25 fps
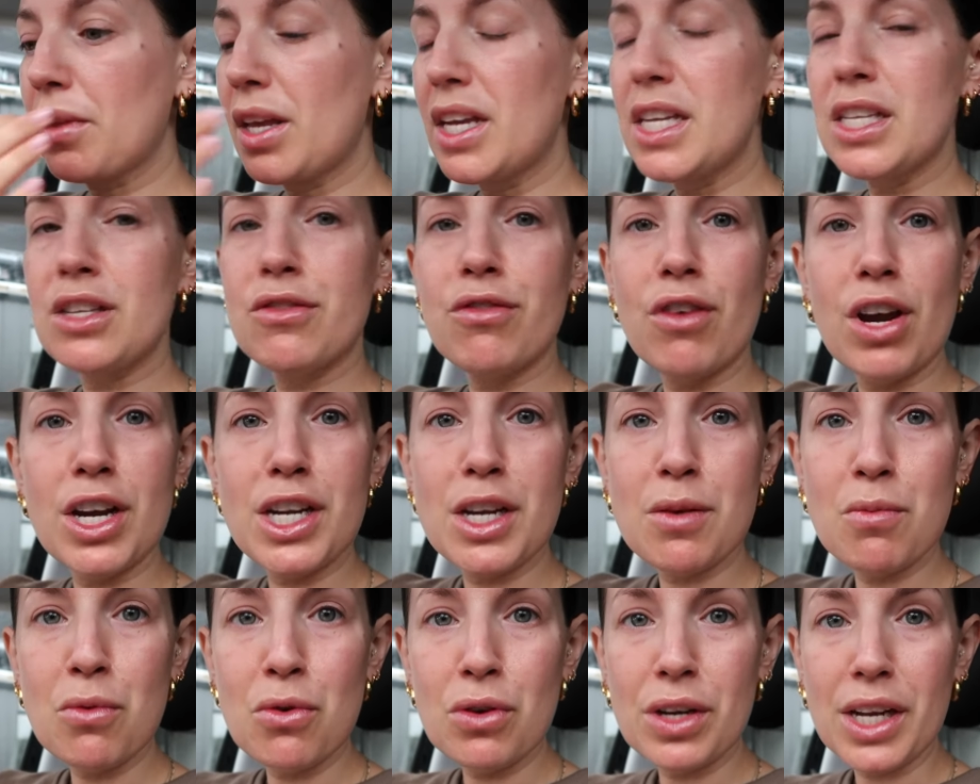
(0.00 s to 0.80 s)
It's
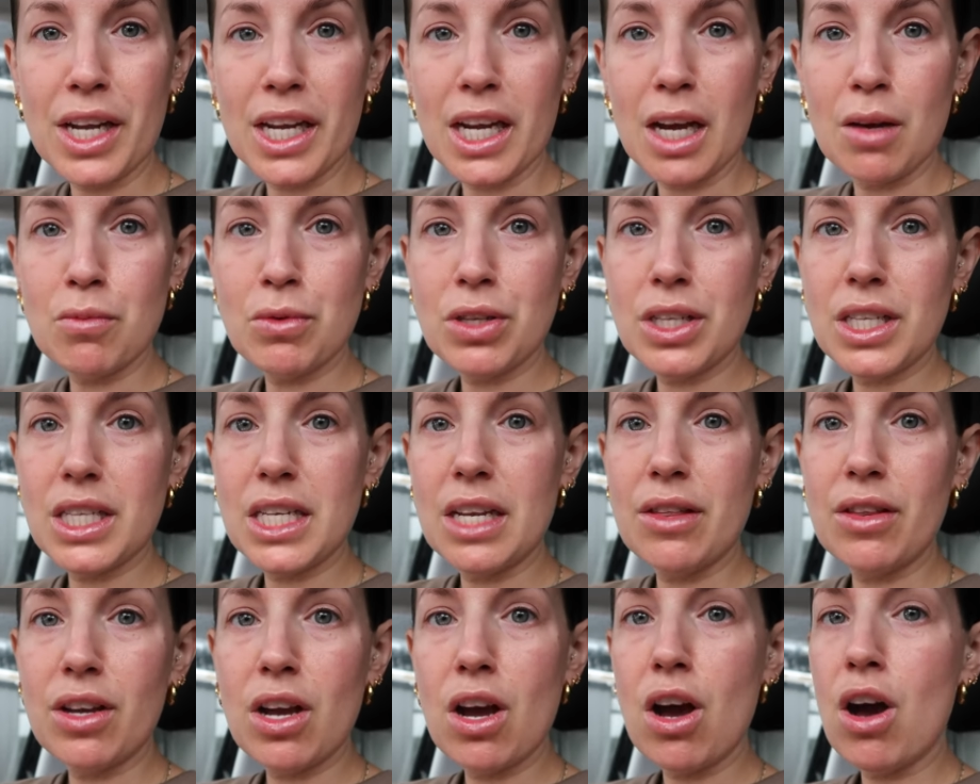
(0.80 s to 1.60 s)
Friday morning. I'm just
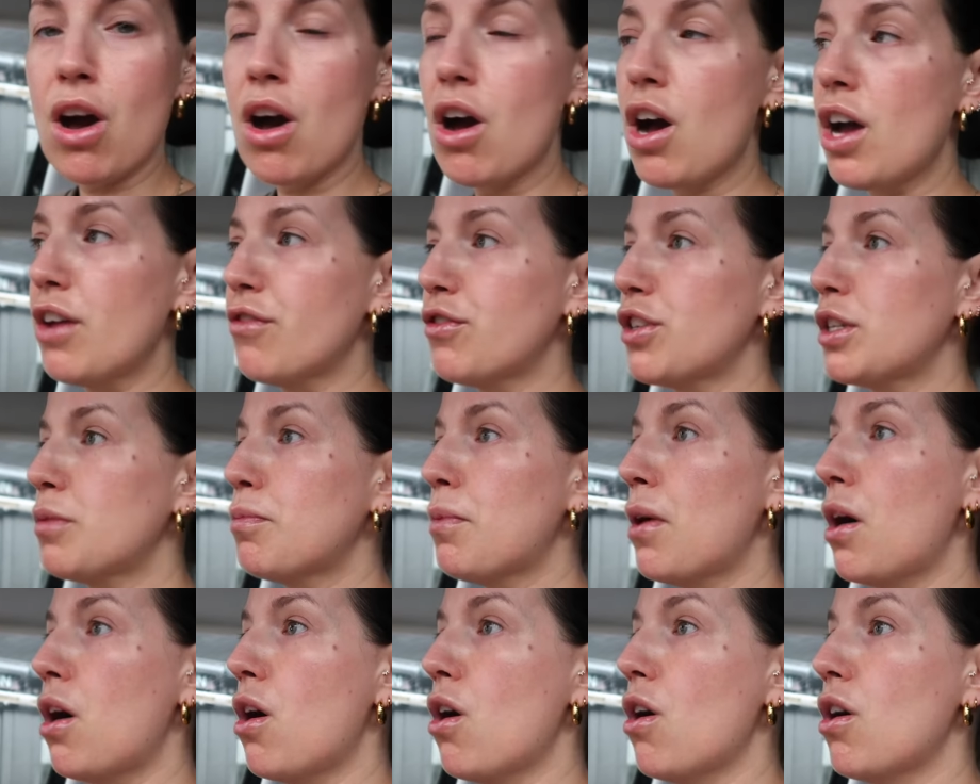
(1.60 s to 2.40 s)
in the car. I've just
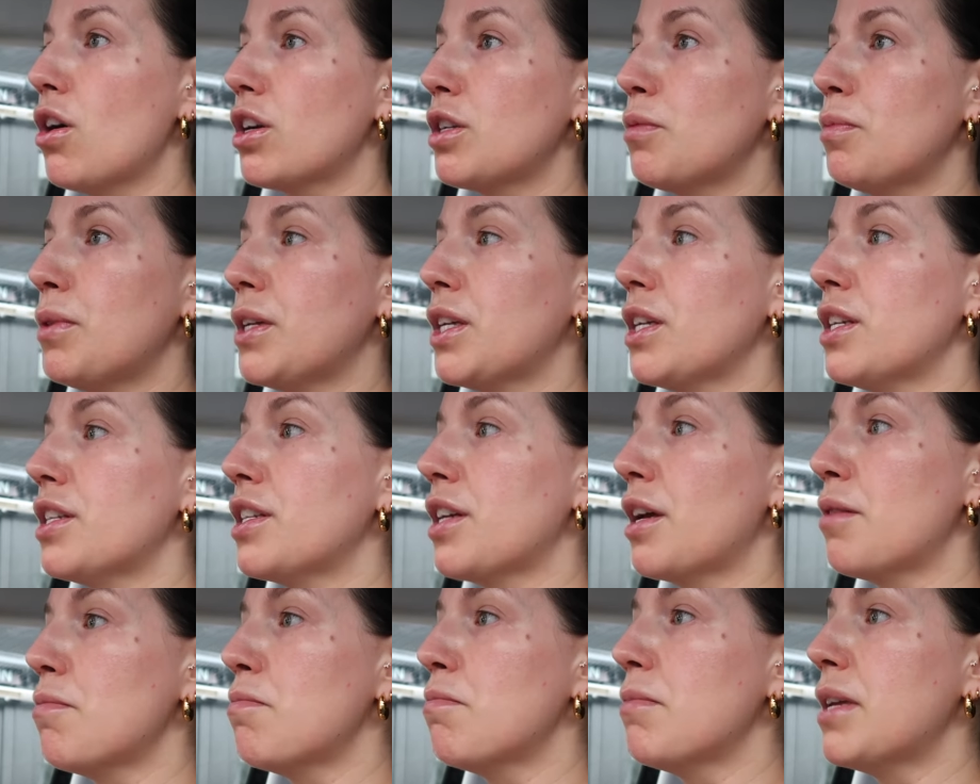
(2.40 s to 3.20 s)
parked because
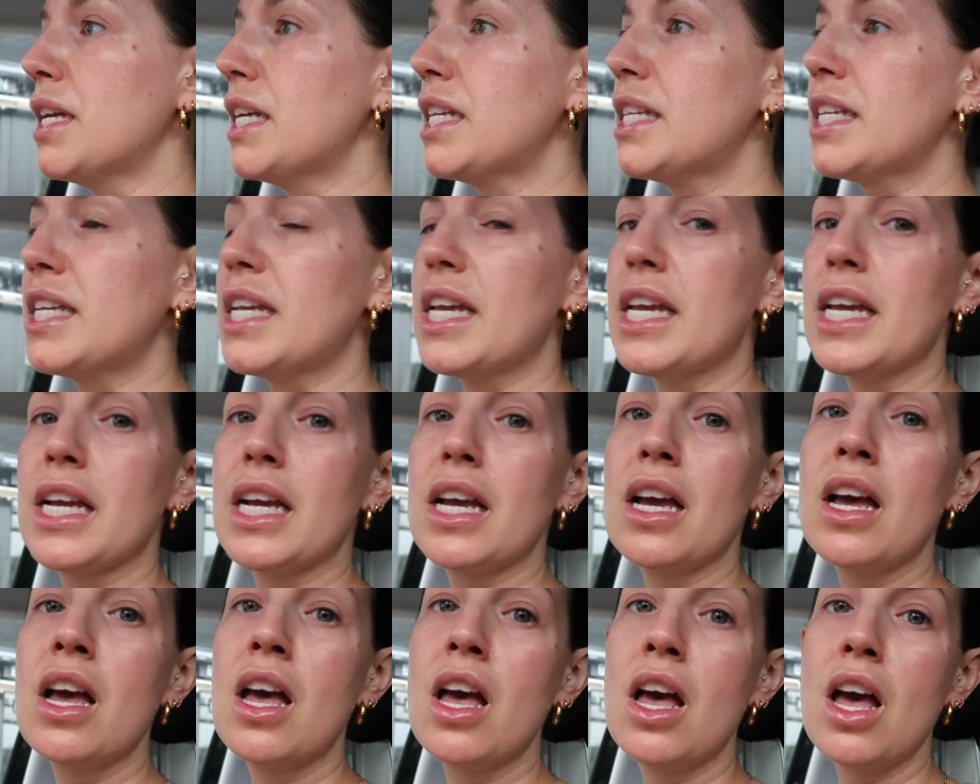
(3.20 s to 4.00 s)
I'm
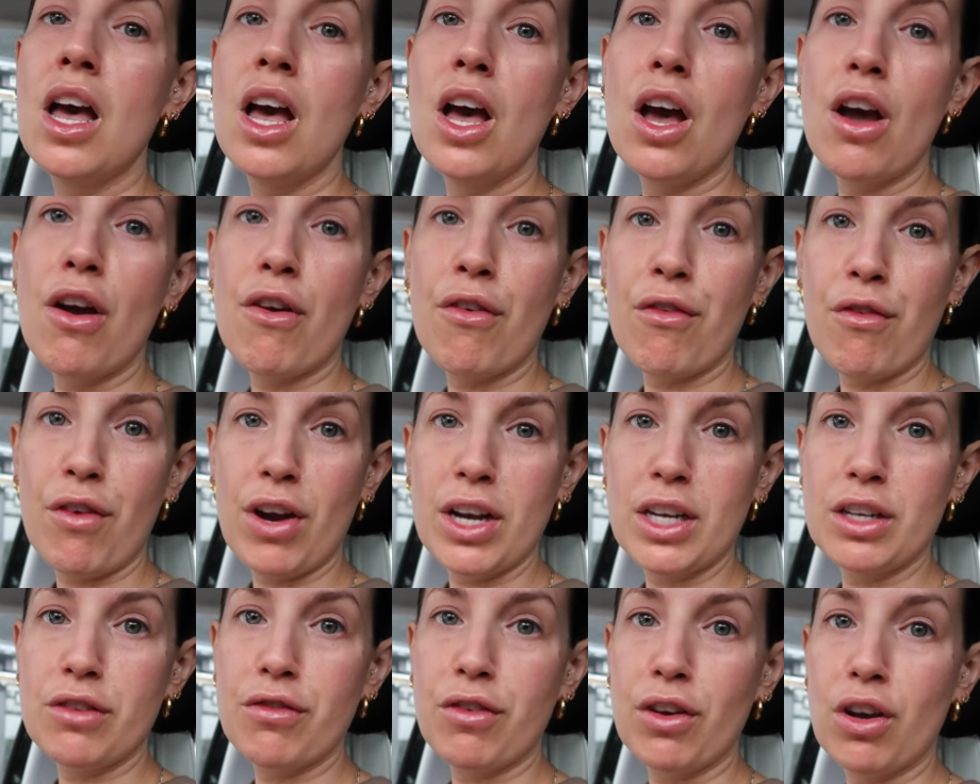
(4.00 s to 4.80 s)
meeting a
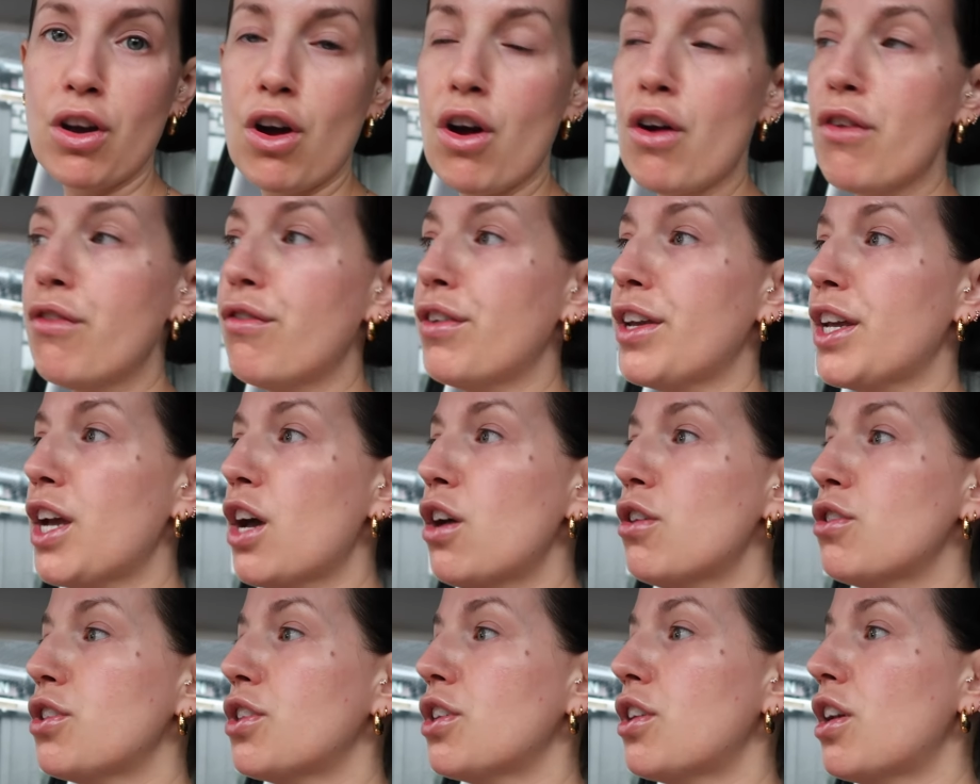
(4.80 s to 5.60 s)
friend for coffee.
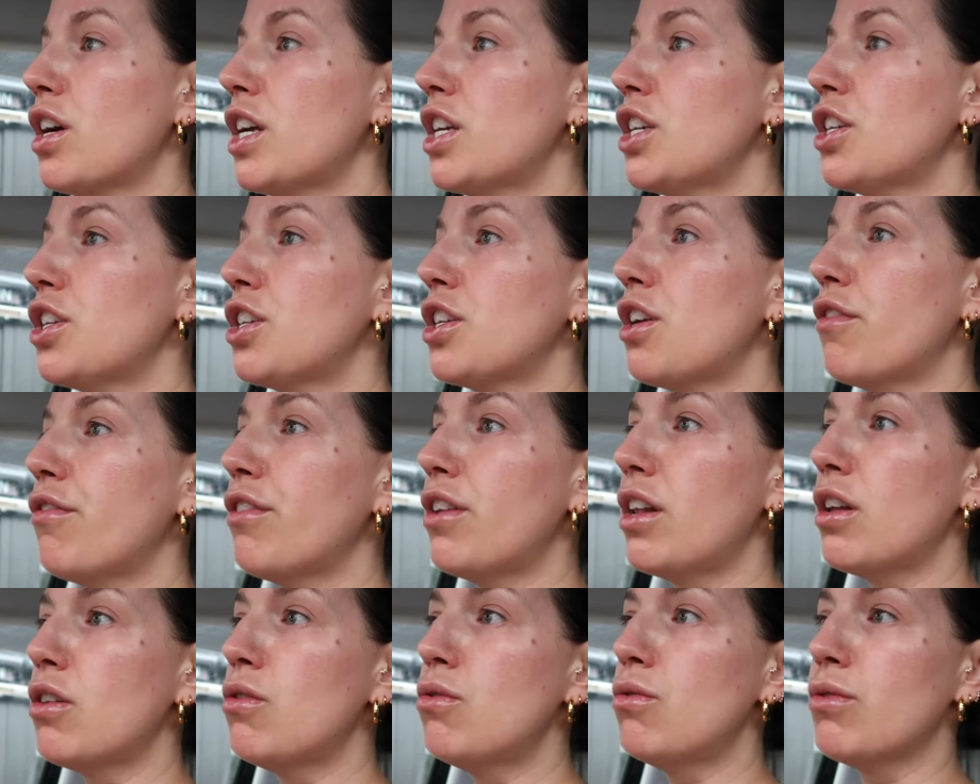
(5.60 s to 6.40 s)
Oh, should I shove
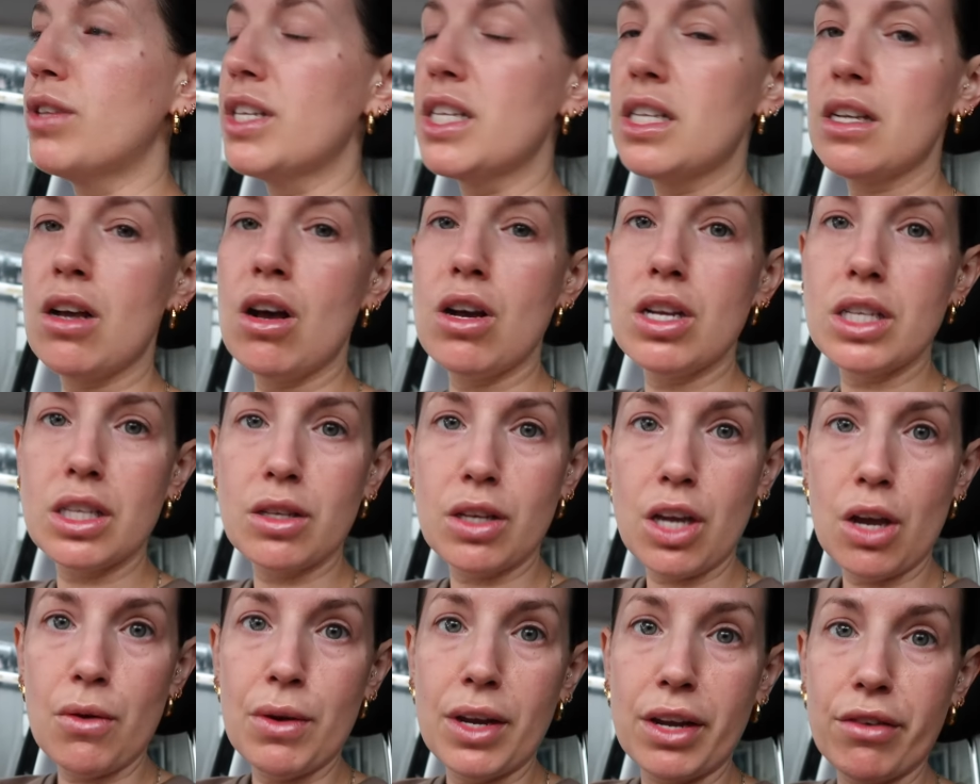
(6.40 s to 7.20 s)
up? Oh, this car's
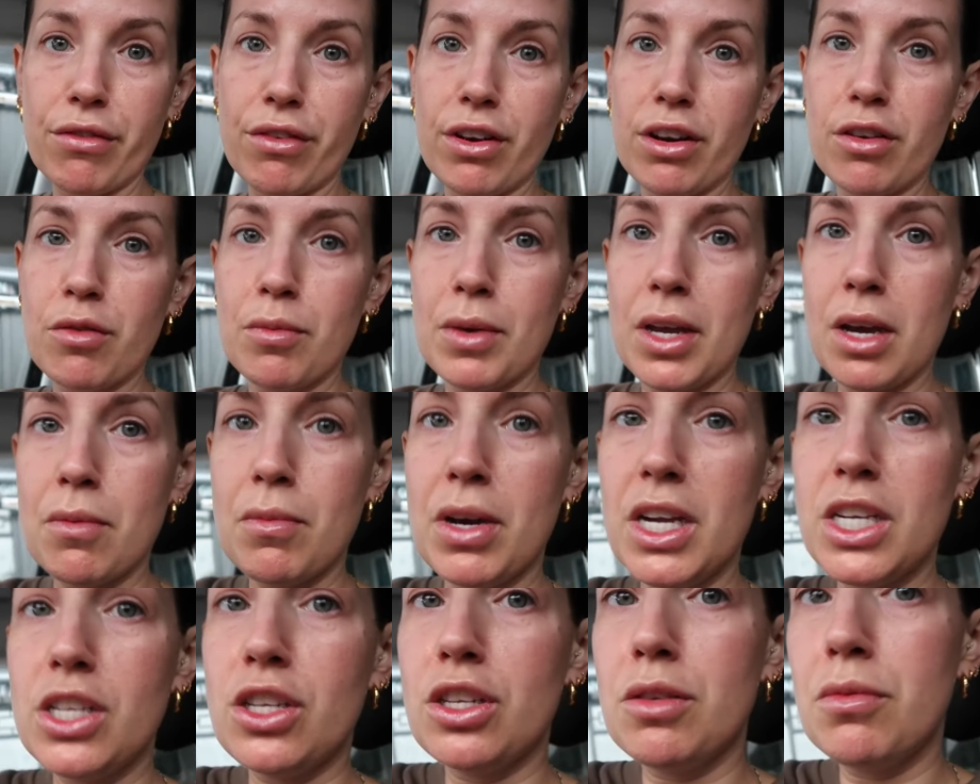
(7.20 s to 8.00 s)
going in front of me. I
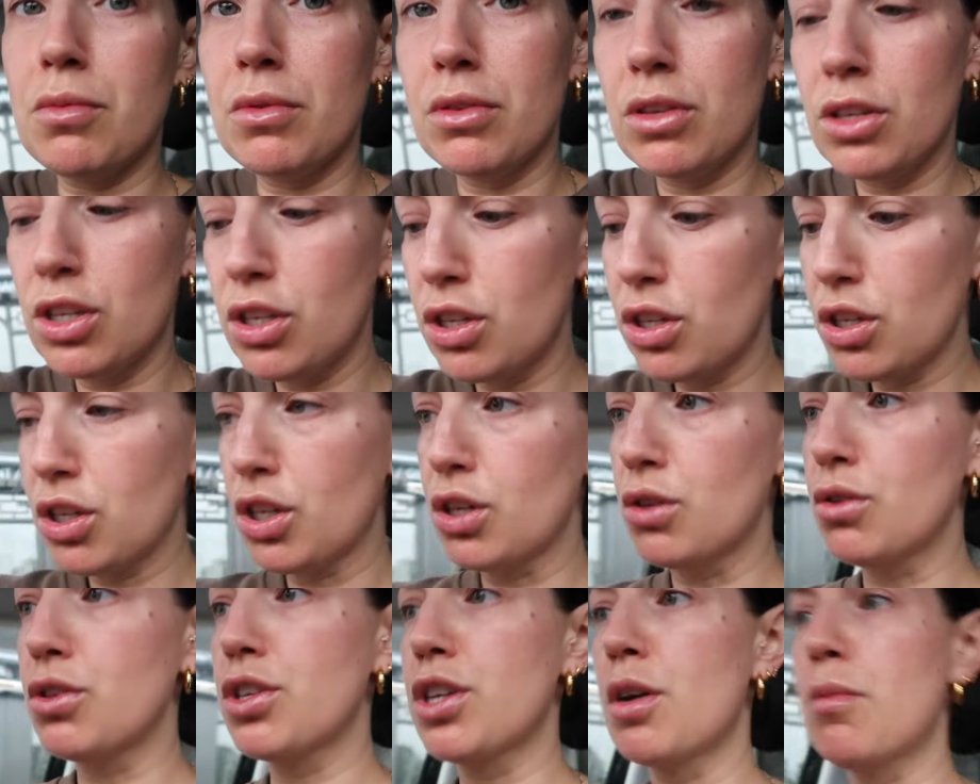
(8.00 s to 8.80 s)
might just
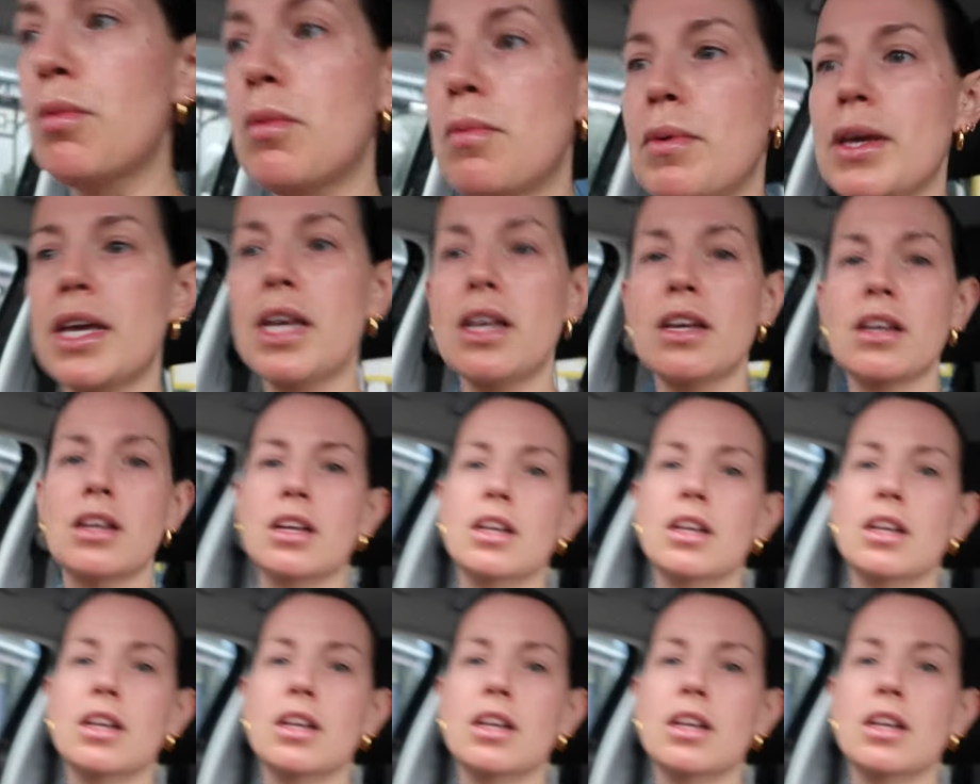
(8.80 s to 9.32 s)
scooch up a bit.